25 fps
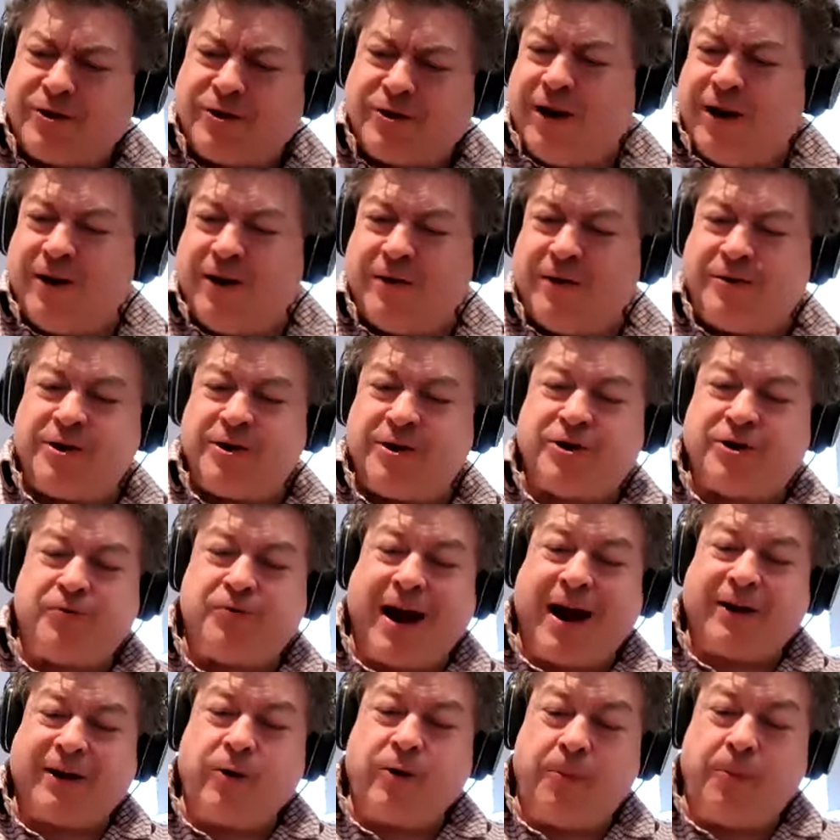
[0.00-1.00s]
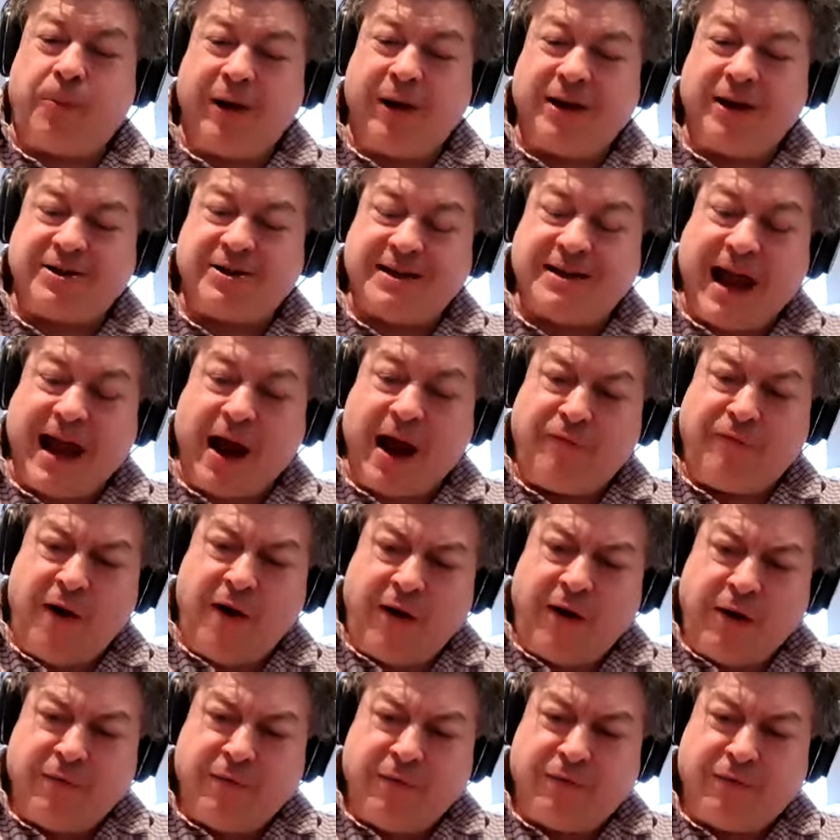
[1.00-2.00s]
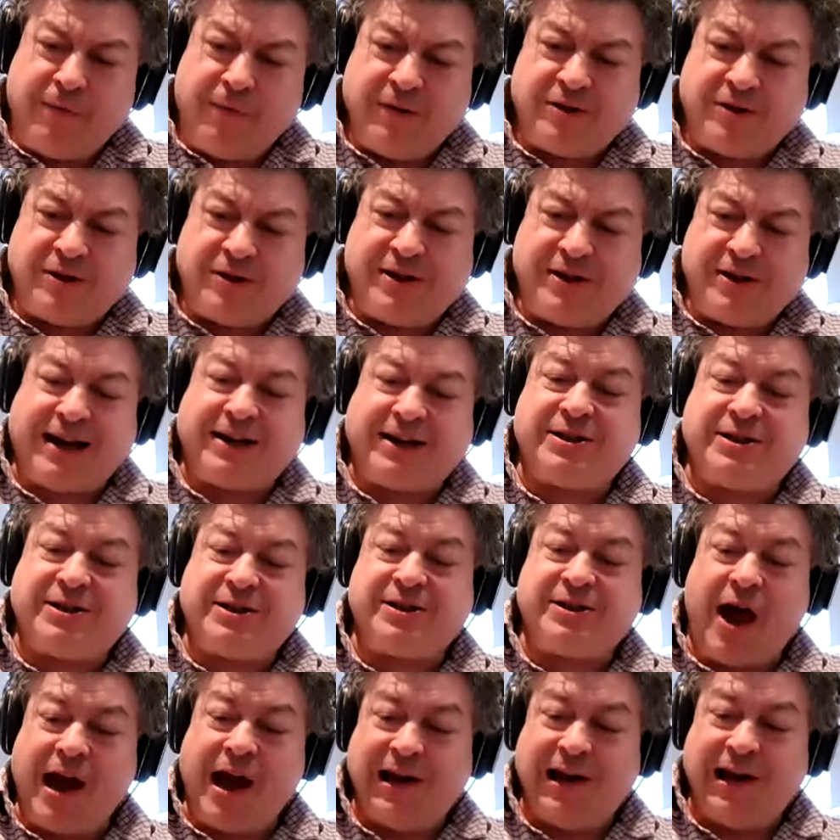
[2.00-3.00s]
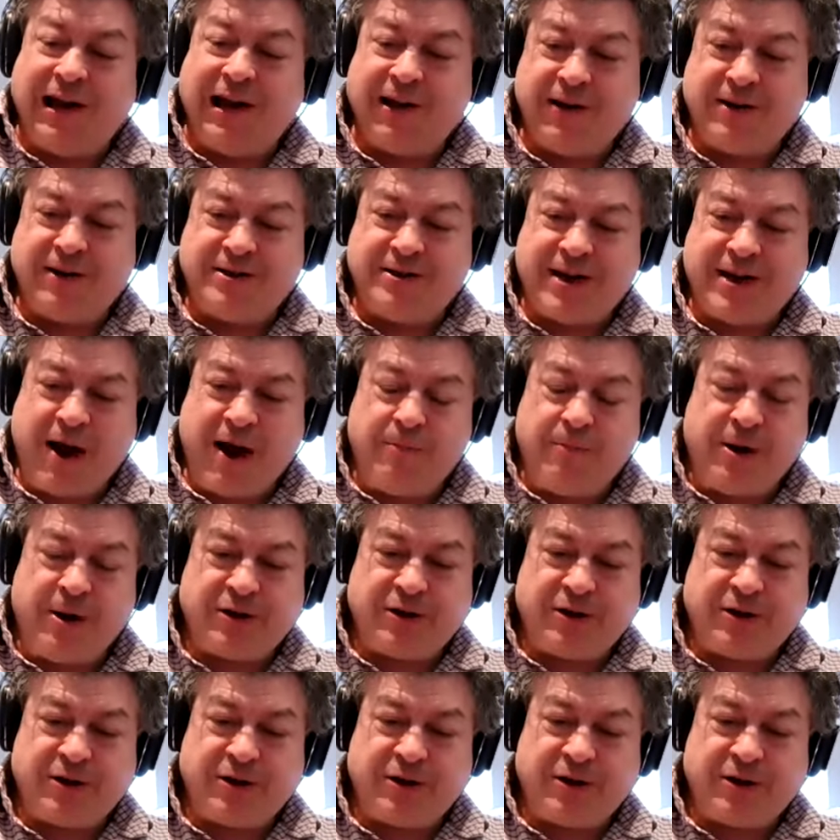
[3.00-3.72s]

to distract your poor listeners. How far no, are you from those fine. Texas highlands? How much of a